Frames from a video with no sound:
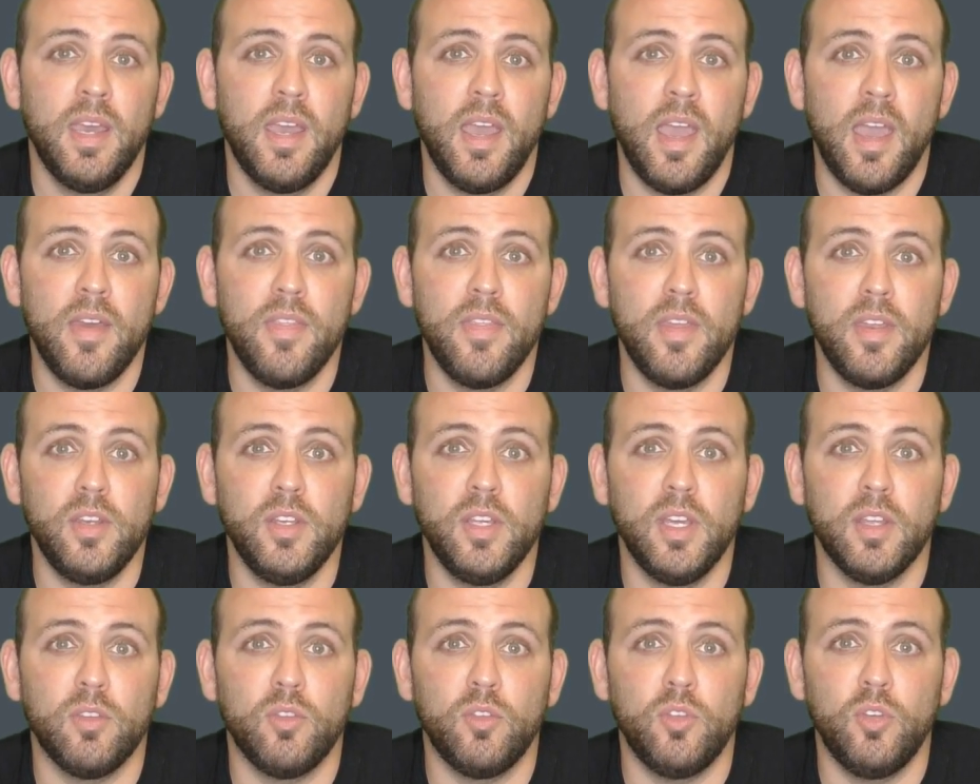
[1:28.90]
And then you
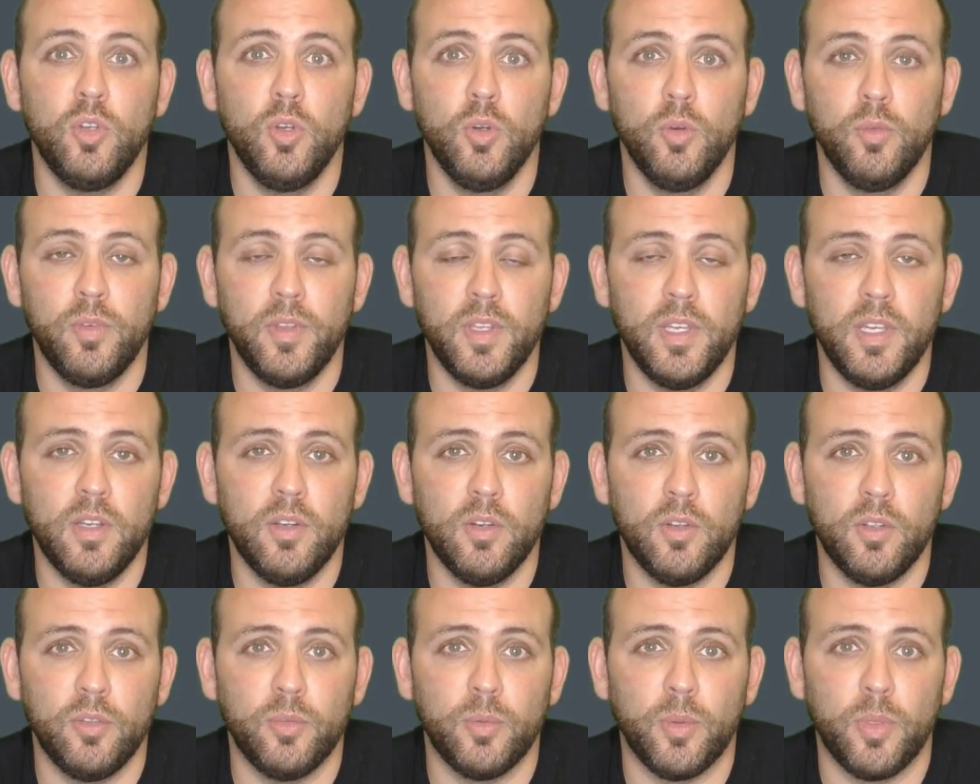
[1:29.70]
get 2
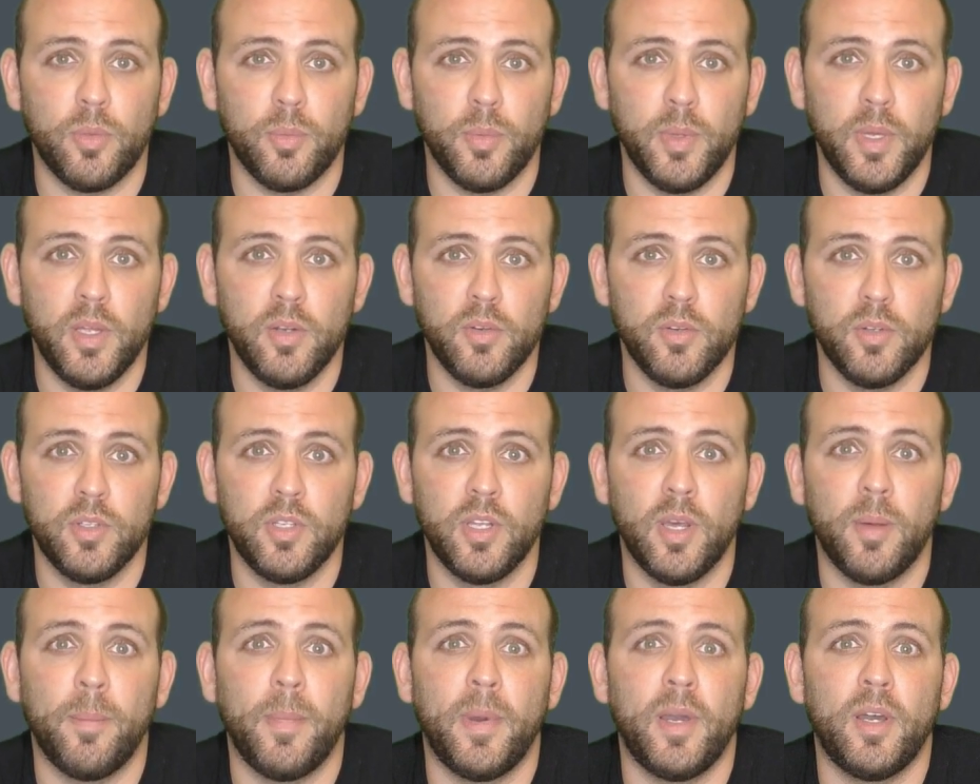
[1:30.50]
vehicles with
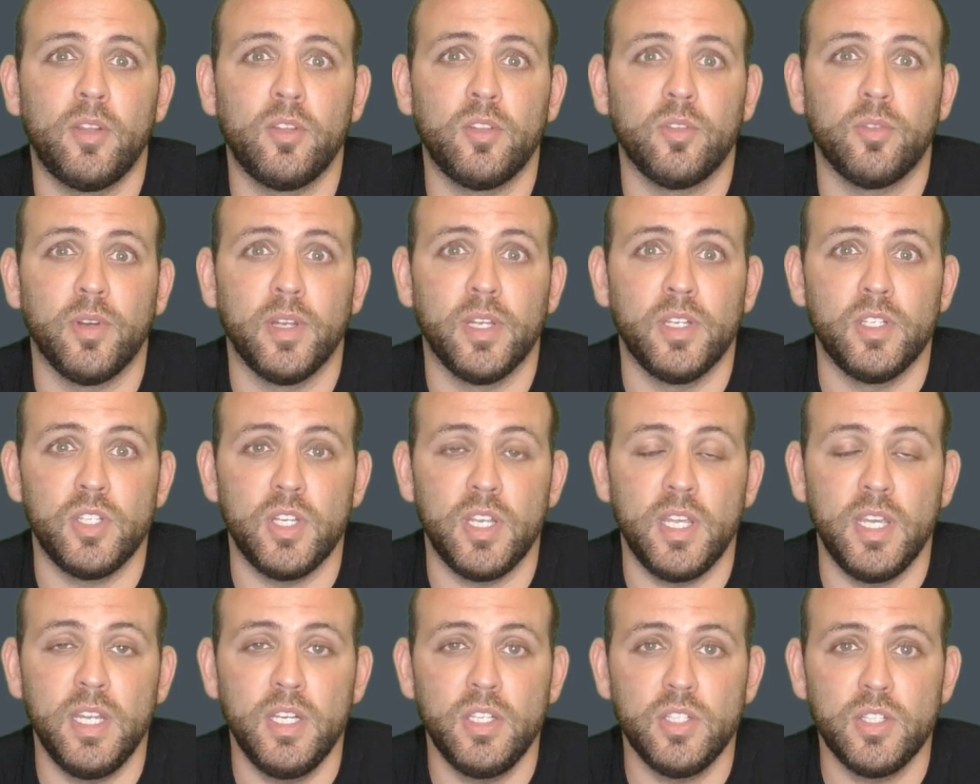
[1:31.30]
310 miles of range
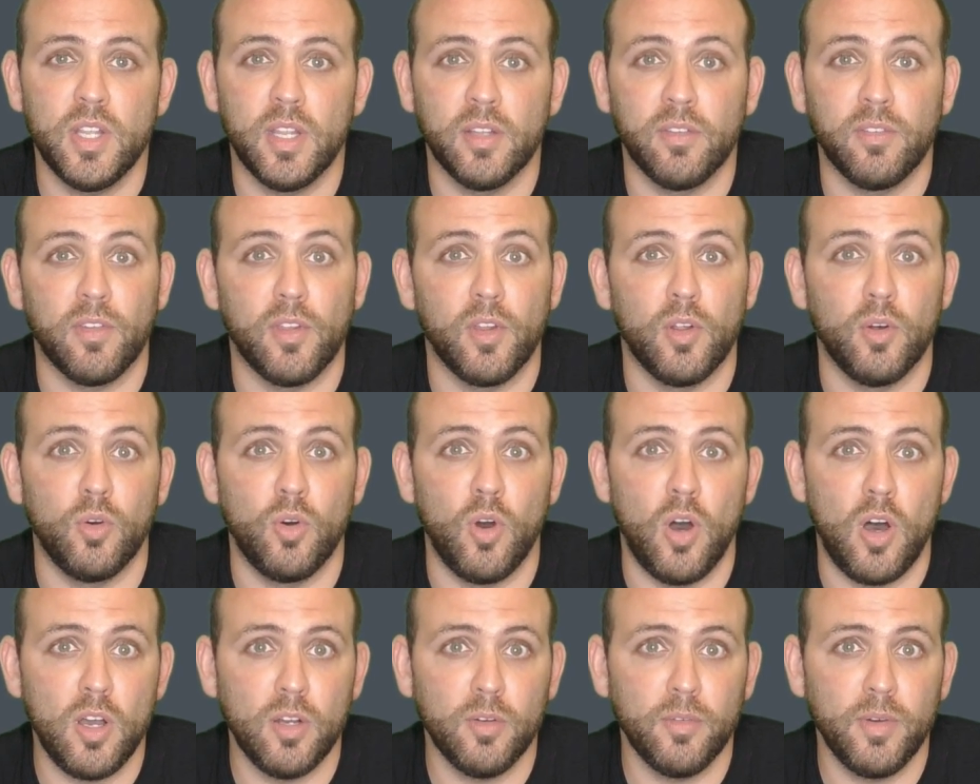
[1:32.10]
each. That's the
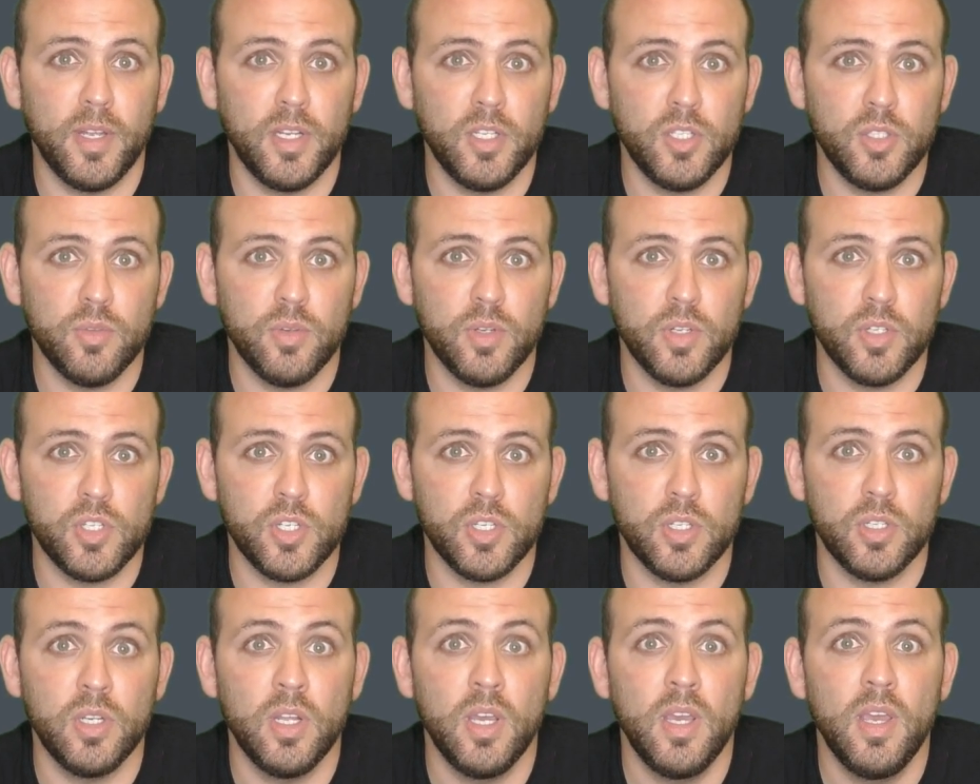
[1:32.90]
long range
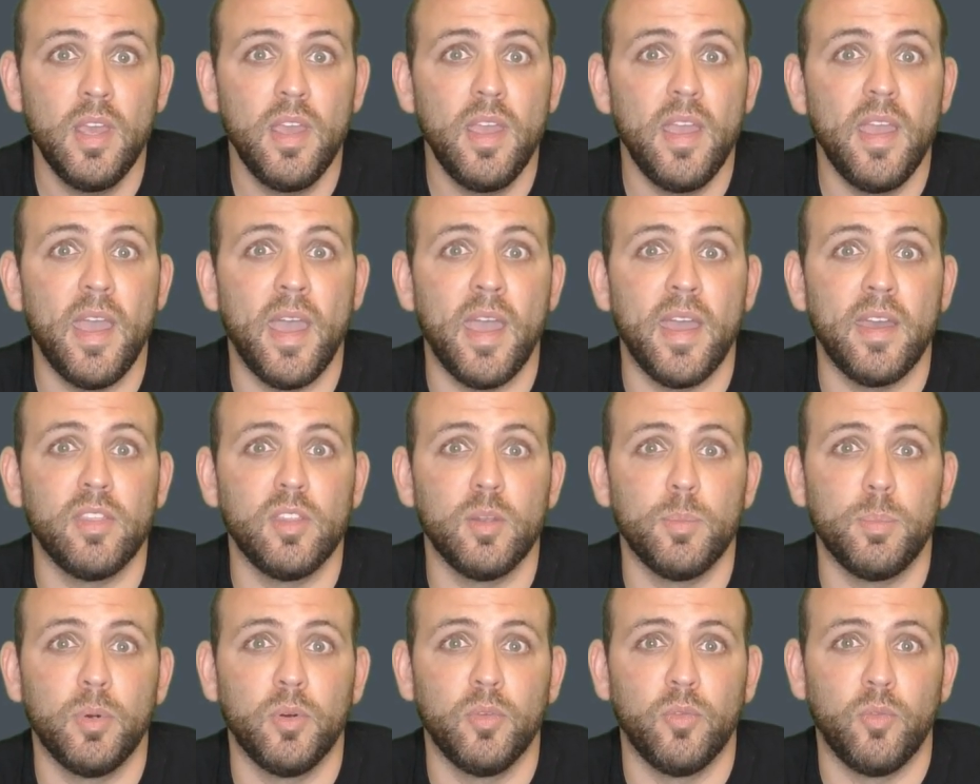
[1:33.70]
version and
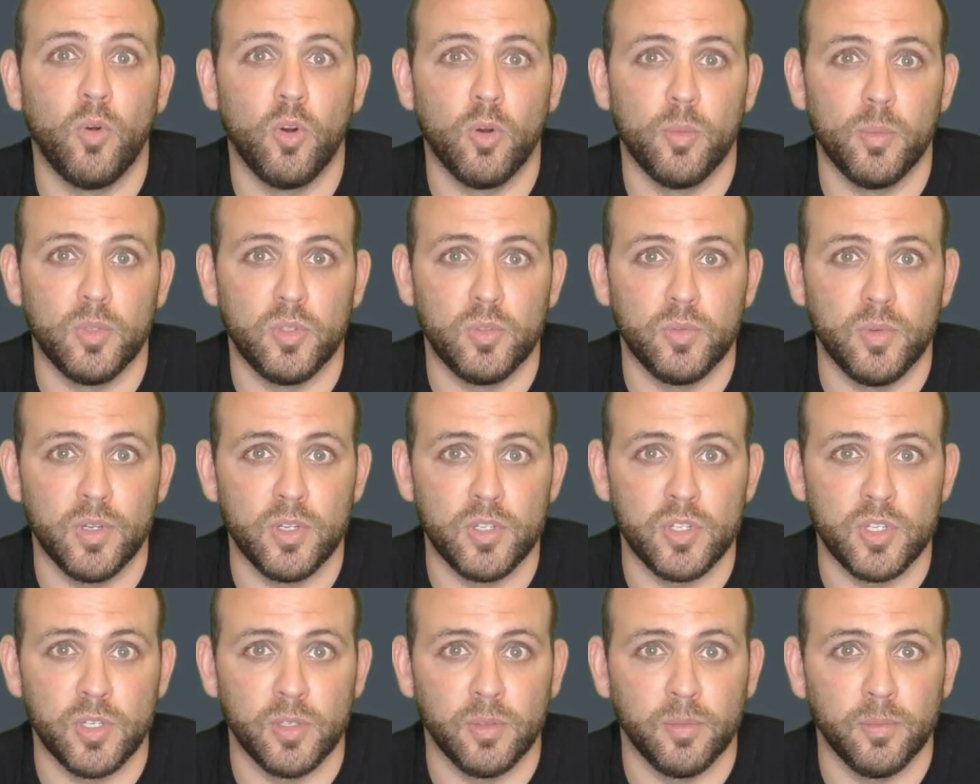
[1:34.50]
the performance
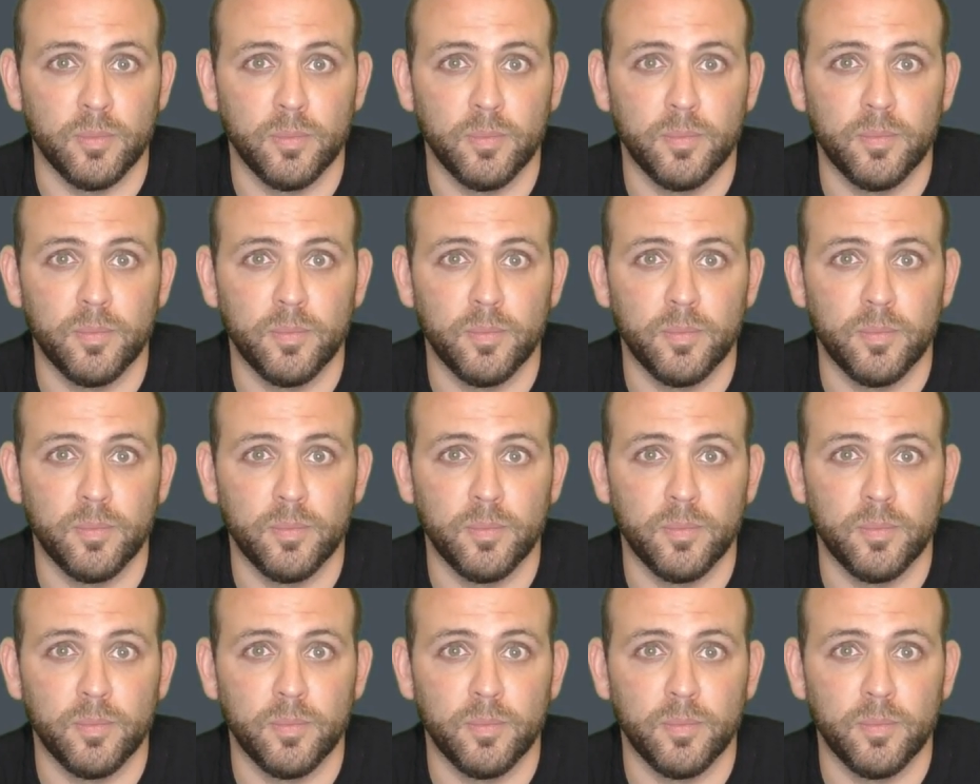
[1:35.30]
version.